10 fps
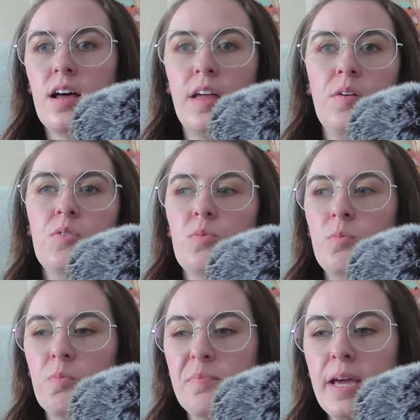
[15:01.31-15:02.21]
I
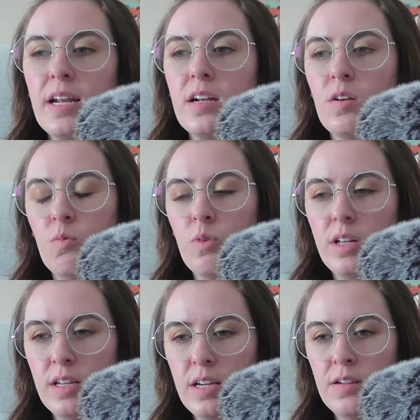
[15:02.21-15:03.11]
made it a
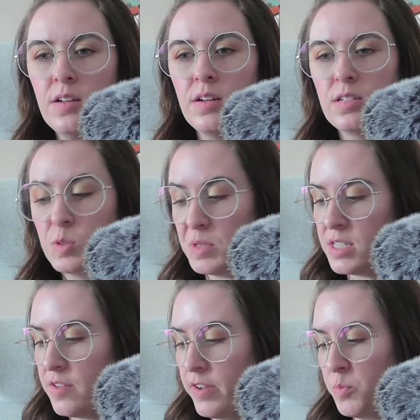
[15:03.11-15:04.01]
really
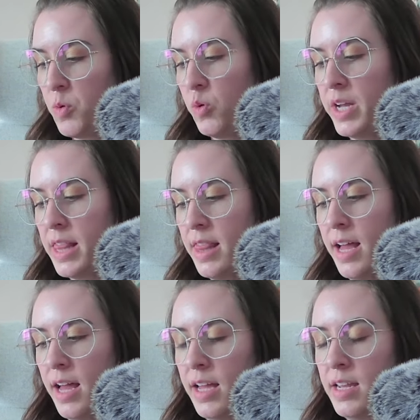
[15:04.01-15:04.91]
specific point
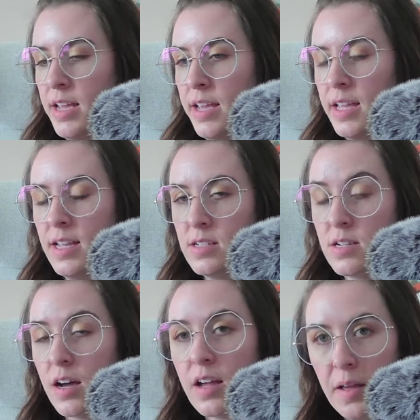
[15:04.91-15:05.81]
that he's
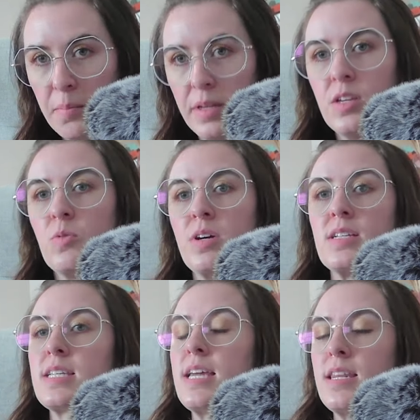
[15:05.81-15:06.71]
not
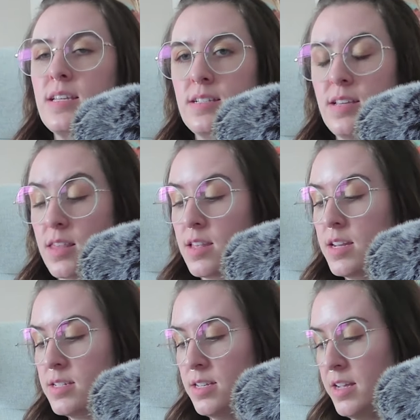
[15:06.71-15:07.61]
ambiguous in his
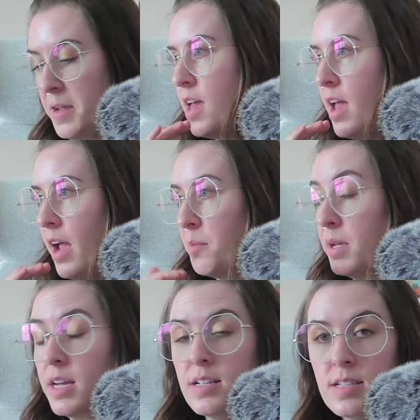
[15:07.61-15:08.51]
ethnicity, and
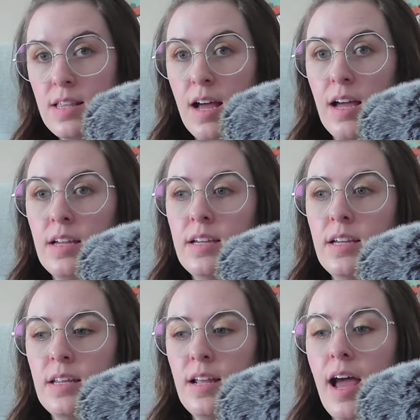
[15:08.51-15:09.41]
because of that,
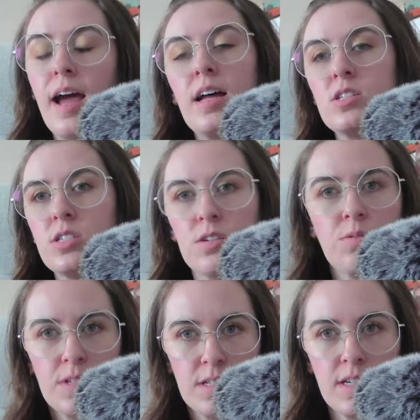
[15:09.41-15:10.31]
it adds to
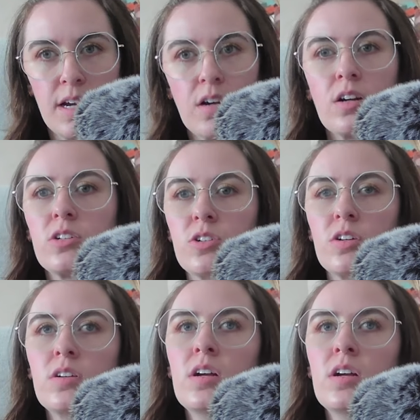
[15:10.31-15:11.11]
his character.